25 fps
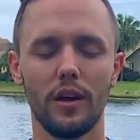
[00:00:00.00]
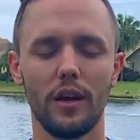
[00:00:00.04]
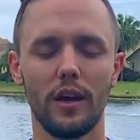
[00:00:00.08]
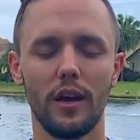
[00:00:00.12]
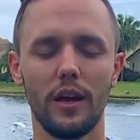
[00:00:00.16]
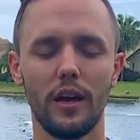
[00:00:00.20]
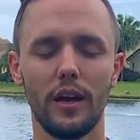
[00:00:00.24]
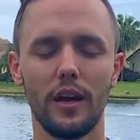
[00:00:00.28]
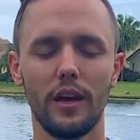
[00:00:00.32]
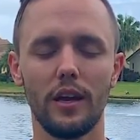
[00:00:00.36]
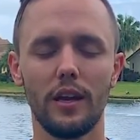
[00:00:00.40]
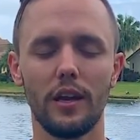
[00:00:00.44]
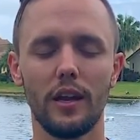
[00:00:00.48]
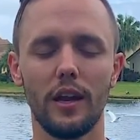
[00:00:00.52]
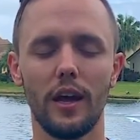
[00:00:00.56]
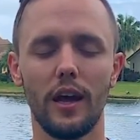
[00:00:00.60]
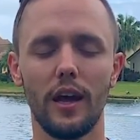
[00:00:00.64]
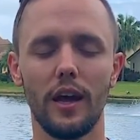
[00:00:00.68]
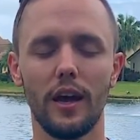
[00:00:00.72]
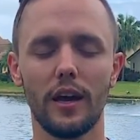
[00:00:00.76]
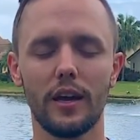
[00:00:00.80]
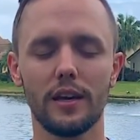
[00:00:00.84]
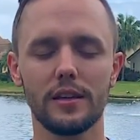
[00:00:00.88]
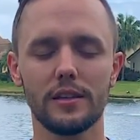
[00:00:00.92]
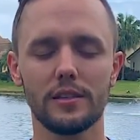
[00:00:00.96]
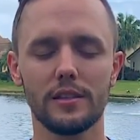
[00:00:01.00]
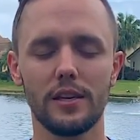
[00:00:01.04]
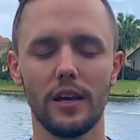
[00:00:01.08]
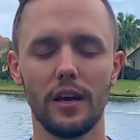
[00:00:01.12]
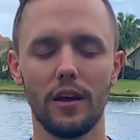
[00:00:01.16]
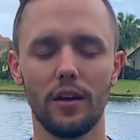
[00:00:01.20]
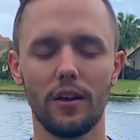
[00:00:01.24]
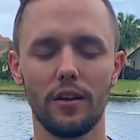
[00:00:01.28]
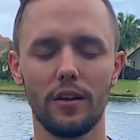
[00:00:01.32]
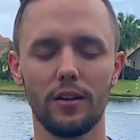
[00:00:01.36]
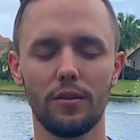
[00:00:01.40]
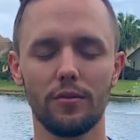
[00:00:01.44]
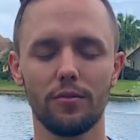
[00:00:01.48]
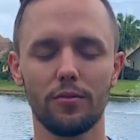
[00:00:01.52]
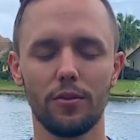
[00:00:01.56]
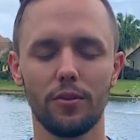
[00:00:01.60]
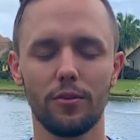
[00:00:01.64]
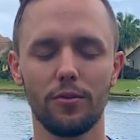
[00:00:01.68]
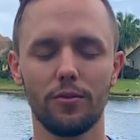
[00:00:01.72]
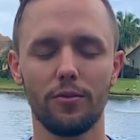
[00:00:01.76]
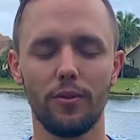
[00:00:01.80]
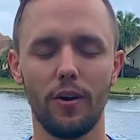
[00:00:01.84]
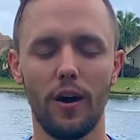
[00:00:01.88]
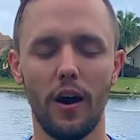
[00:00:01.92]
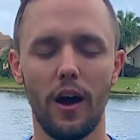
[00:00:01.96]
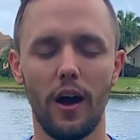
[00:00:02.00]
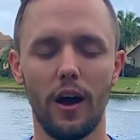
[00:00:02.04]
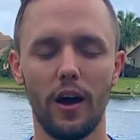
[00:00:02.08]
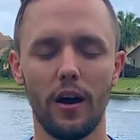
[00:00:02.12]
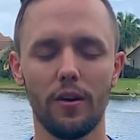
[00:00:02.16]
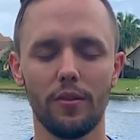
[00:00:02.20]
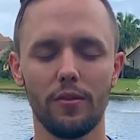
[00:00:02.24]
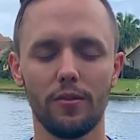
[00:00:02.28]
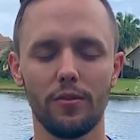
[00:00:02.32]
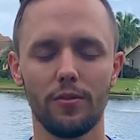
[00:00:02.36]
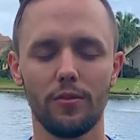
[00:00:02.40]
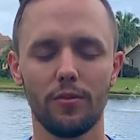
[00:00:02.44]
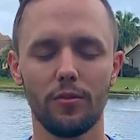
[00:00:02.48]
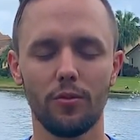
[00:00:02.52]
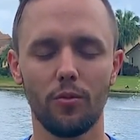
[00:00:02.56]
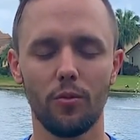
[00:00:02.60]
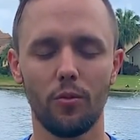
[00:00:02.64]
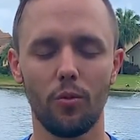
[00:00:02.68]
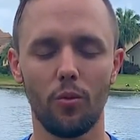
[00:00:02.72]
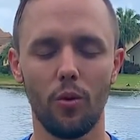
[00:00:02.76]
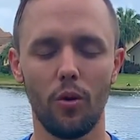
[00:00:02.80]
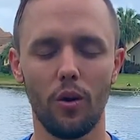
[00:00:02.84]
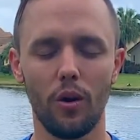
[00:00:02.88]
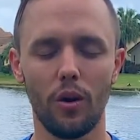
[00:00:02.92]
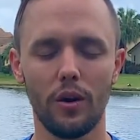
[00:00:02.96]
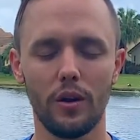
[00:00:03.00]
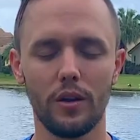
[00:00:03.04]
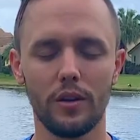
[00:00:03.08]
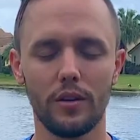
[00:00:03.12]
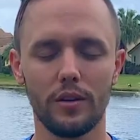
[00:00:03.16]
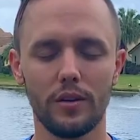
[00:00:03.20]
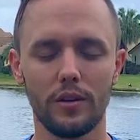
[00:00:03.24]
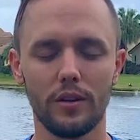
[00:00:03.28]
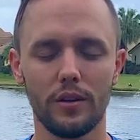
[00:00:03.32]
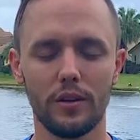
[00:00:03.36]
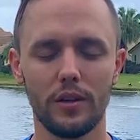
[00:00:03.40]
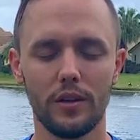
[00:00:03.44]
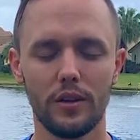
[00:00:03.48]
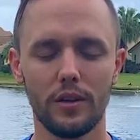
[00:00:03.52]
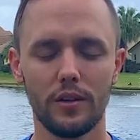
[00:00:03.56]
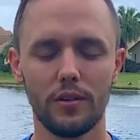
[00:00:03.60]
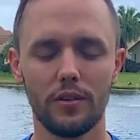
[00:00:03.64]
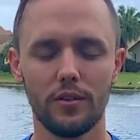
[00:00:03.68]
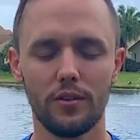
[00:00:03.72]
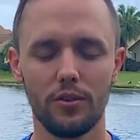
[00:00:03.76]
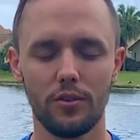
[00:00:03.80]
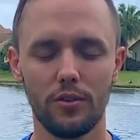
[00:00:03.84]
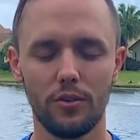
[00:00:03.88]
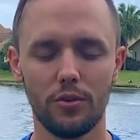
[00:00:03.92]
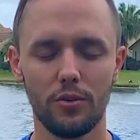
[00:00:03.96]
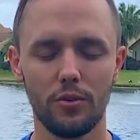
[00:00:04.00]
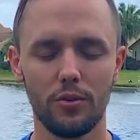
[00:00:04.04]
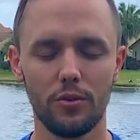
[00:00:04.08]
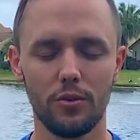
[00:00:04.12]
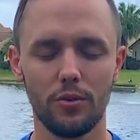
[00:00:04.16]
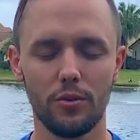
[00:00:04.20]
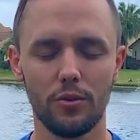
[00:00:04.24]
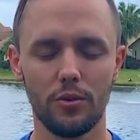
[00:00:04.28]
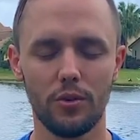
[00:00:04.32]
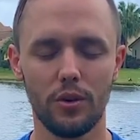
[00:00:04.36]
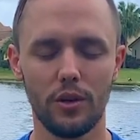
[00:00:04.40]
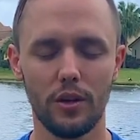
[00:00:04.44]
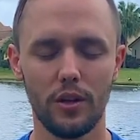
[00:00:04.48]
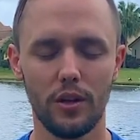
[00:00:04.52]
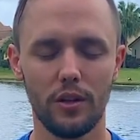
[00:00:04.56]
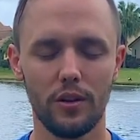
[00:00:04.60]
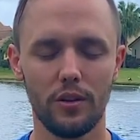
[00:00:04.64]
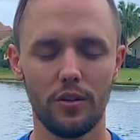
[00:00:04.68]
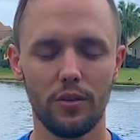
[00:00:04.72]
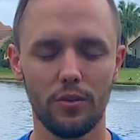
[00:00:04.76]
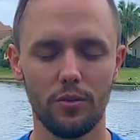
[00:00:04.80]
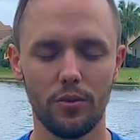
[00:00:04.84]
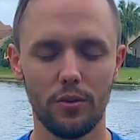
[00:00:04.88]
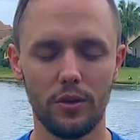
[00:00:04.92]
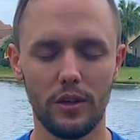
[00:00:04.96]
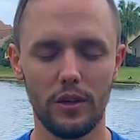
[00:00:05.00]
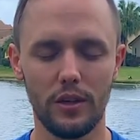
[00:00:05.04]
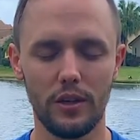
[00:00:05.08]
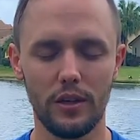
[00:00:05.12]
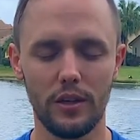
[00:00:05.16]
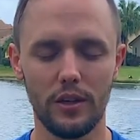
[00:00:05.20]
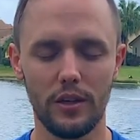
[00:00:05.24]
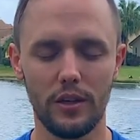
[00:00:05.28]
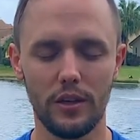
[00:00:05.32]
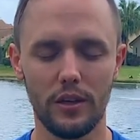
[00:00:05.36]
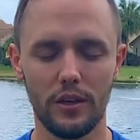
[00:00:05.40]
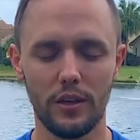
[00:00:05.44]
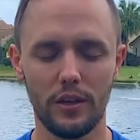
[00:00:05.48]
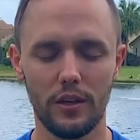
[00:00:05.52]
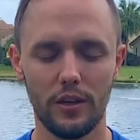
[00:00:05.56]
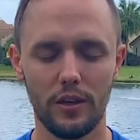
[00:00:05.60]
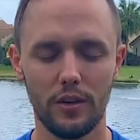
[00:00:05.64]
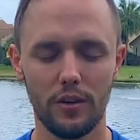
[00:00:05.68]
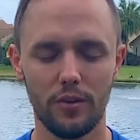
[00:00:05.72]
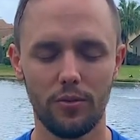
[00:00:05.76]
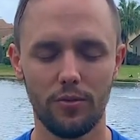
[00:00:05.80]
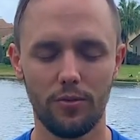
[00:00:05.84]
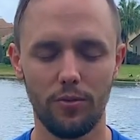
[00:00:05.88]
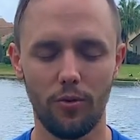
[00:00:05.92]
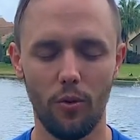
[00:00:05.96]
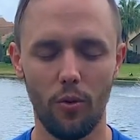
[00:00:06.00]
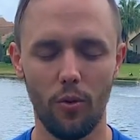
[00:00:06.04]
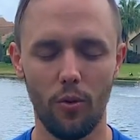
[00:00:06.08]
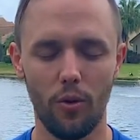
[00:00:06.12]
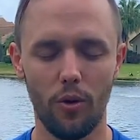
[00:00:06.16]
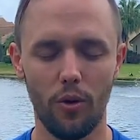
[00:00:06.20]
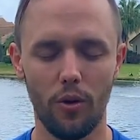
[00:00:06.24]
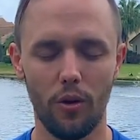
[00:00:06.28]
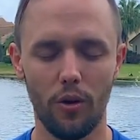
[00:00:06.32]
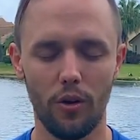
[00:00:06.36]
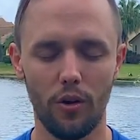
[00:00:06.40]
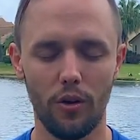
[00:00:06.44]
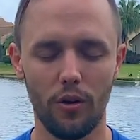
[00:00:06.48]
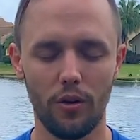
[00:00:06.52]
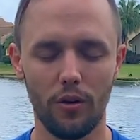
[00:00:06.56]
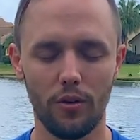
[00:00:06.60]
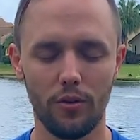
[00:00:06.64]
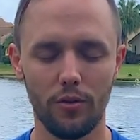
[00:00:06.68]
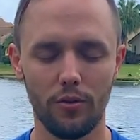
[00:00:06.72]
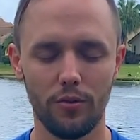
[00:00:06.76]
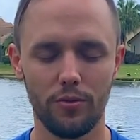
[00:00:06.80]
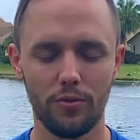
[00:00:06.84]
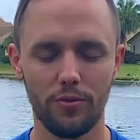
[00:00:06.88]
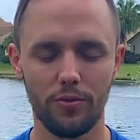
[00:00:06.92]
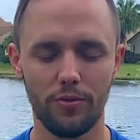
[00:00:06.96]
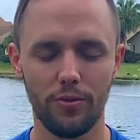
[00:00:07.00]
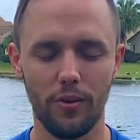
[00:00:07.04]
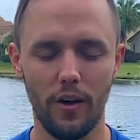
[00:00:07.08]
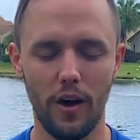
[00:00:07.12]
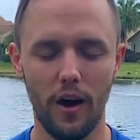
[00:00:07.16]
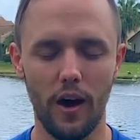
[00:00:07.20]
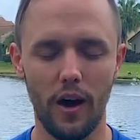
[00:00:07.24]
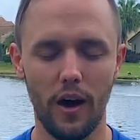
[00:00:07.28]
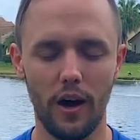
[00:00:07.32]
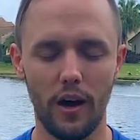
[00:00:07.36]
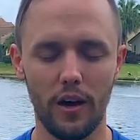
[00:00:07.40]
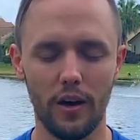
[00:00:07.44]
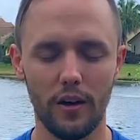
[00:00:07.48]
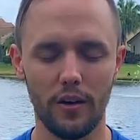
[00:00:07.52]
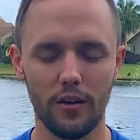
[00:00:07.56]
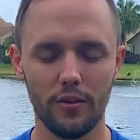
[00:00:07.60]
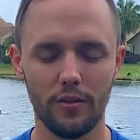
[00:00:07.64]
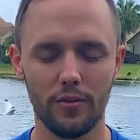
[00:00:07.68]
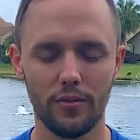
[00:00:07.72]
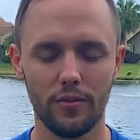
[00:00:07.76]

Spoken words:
and exhaling for 5. 1, 2, 3, 4, 5.